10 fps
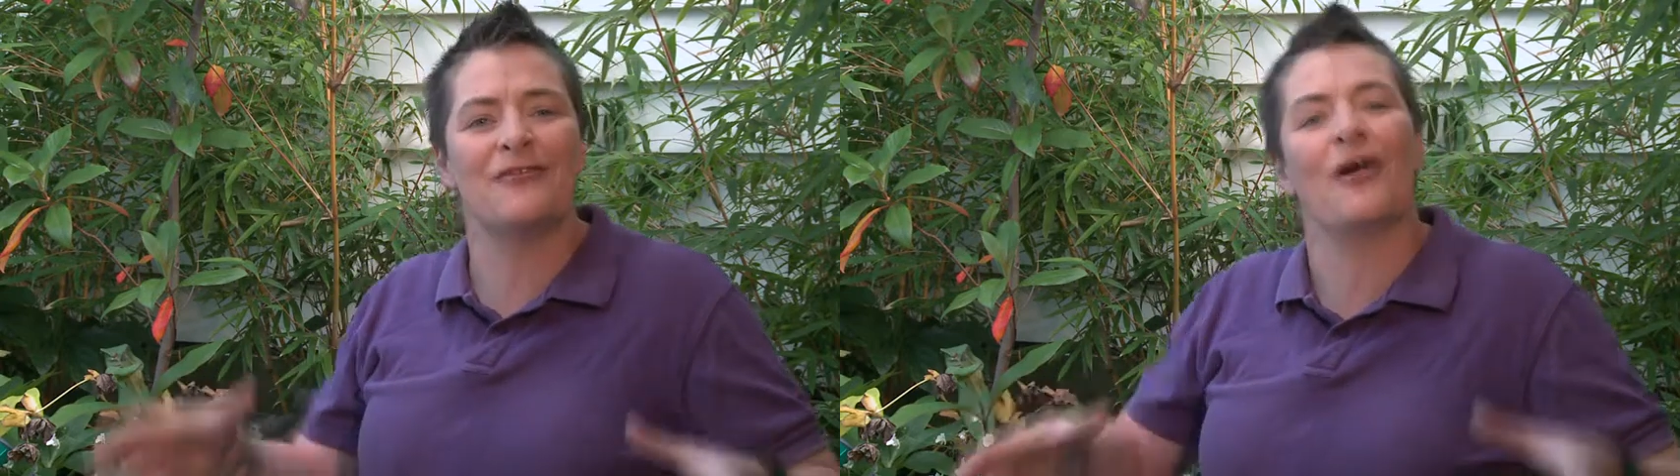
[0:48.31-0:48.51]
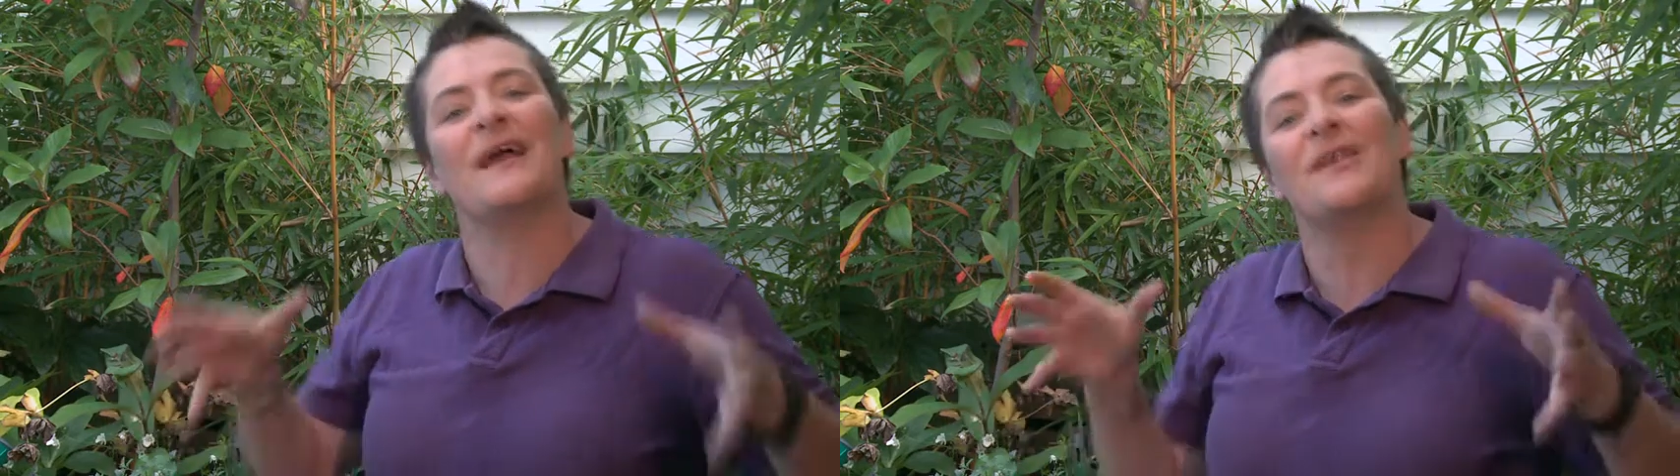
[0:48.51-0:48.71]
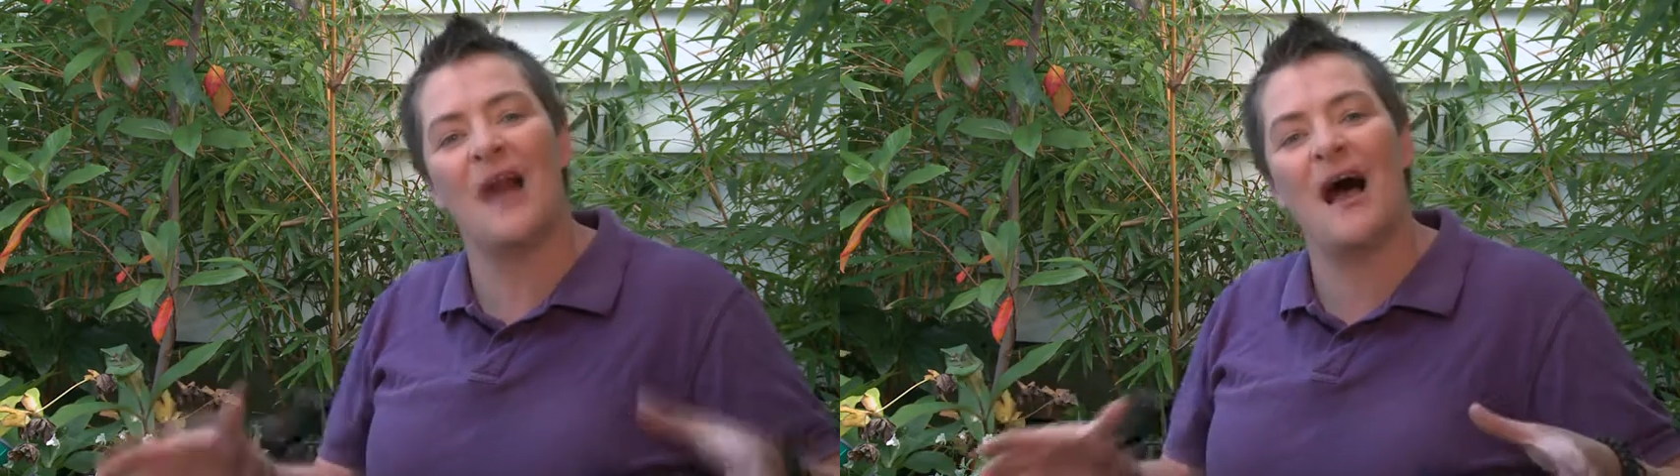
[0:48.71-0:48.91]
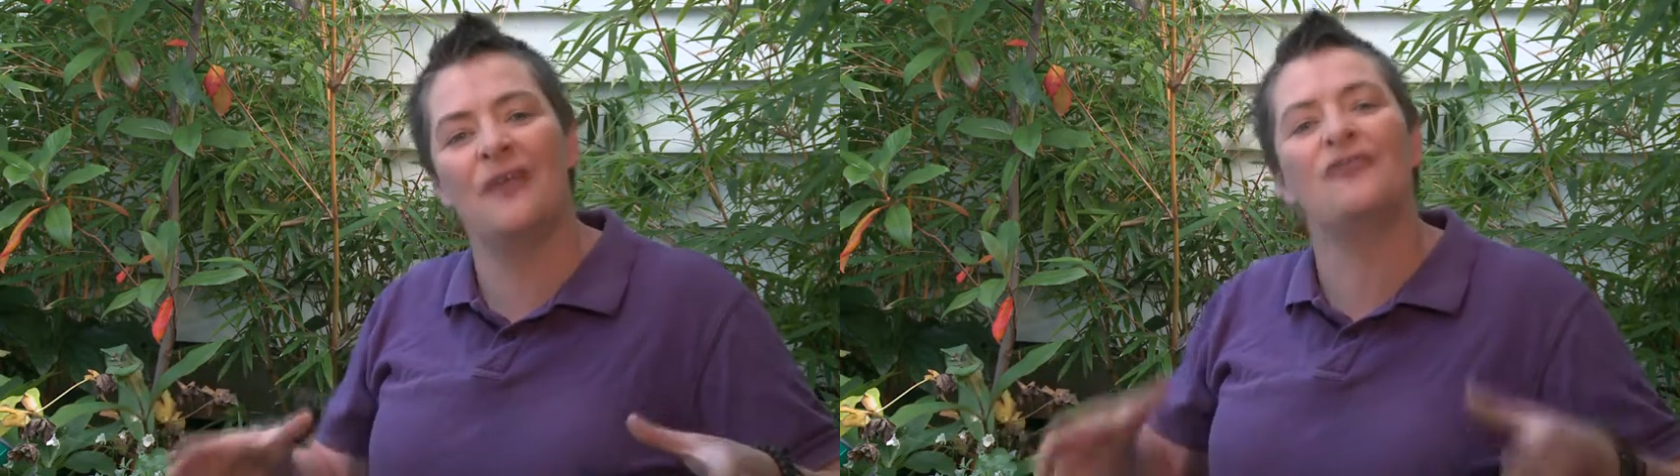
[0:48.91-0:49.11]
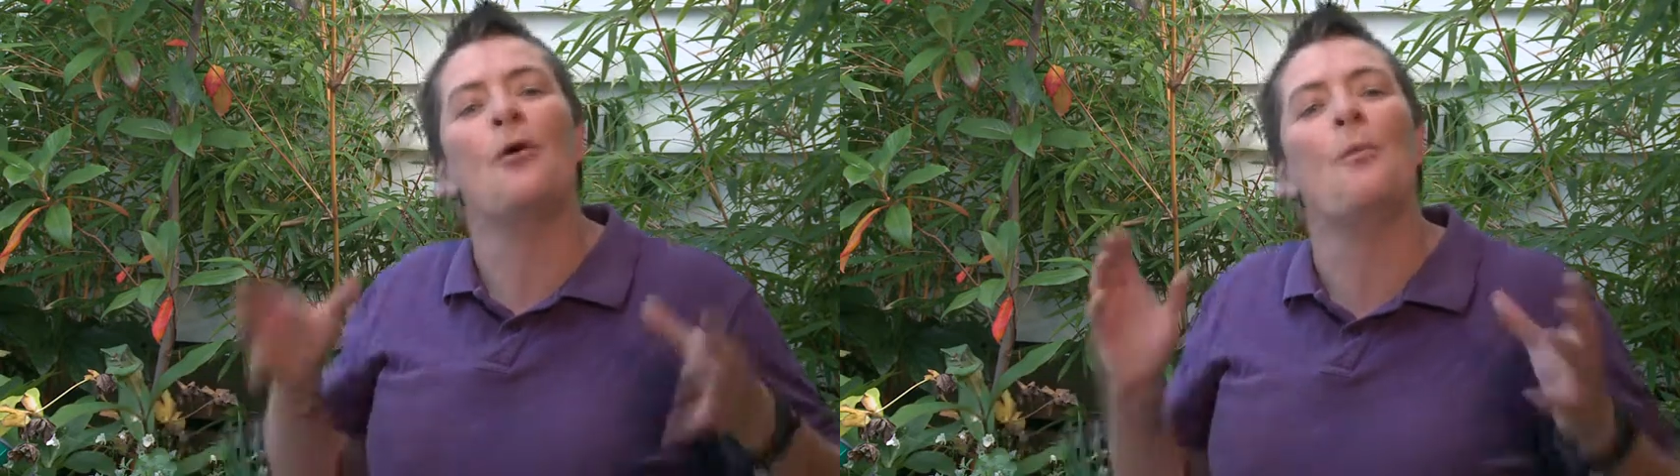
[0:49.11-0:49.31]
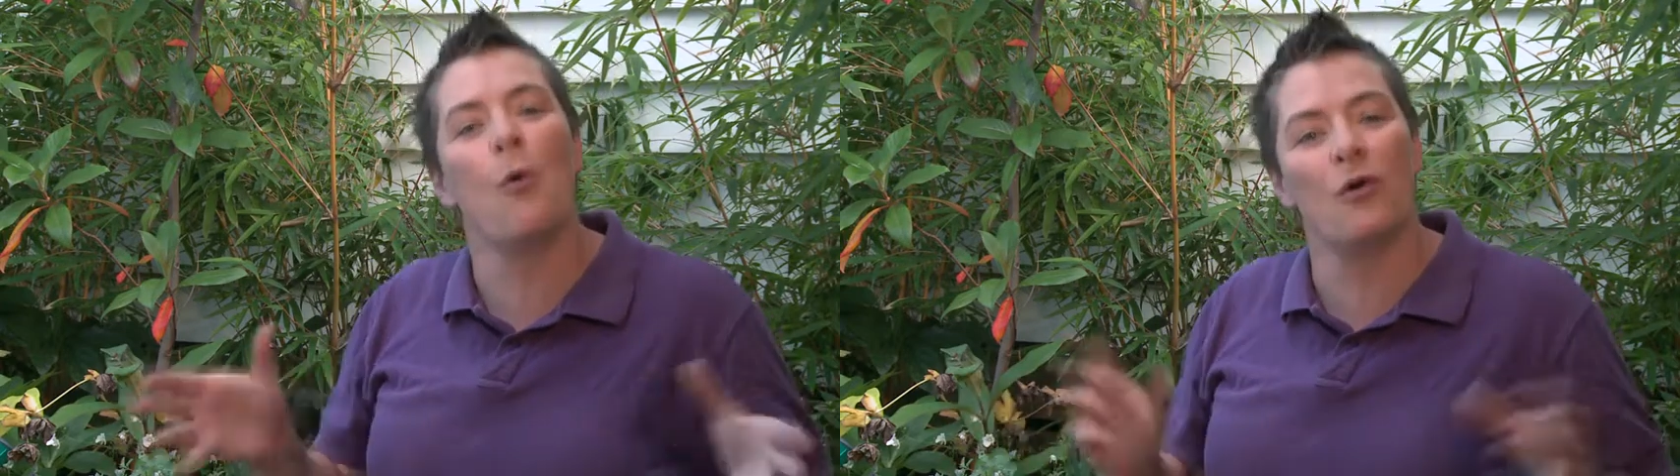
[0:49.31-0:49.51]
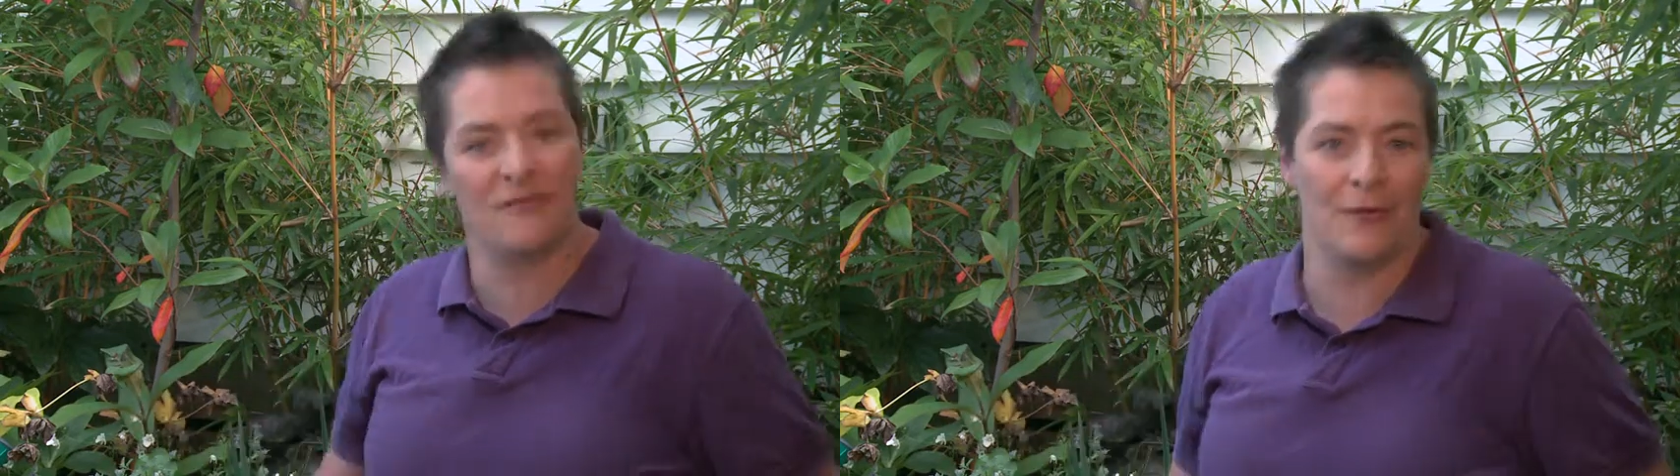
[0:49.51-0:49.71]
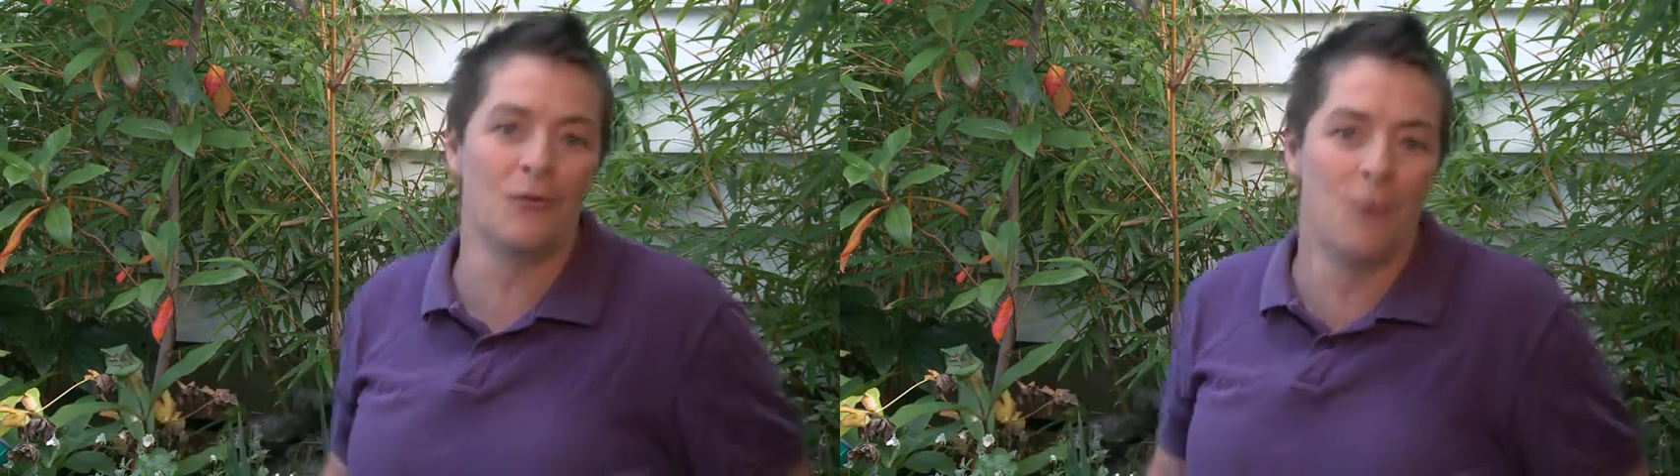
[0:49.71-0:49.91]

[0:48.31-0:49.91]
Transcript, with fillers: like a large water-filled